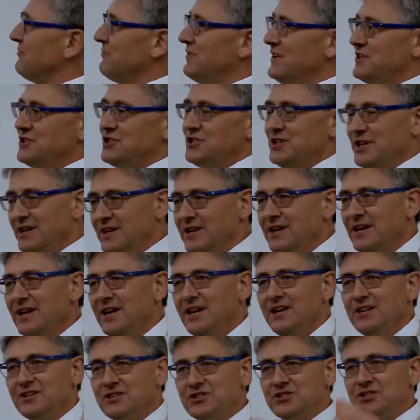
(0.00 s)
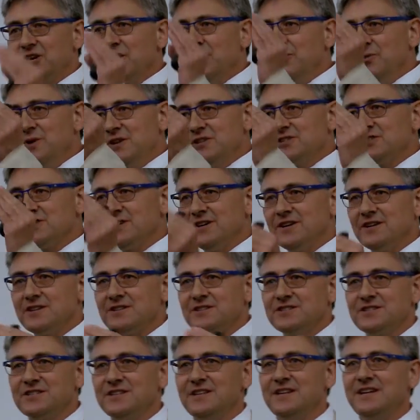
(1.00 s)
fishing, so we
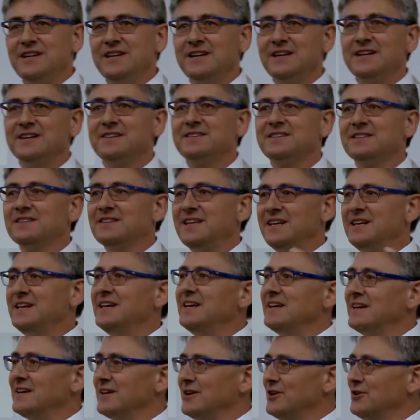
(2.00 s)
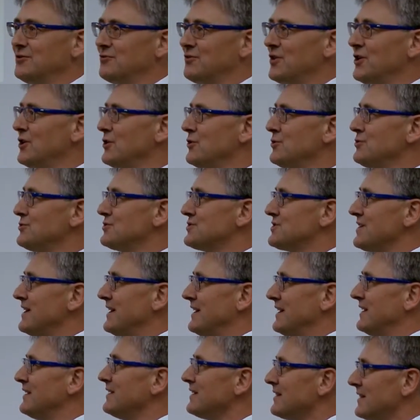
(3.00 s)
start seeing a thinning of those
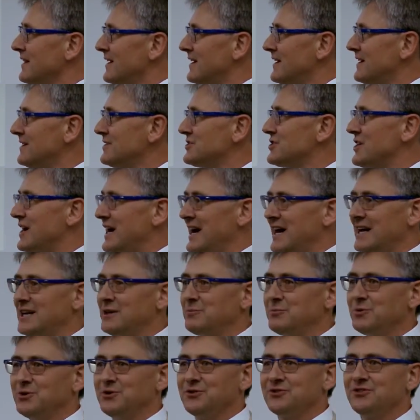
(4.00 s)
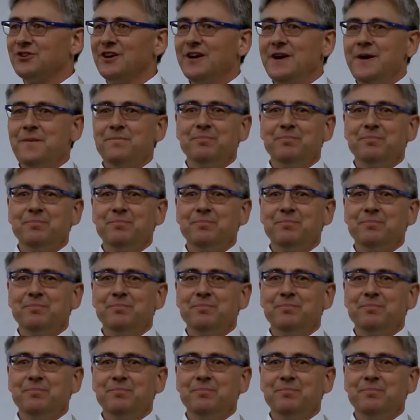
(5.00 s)
larger animals,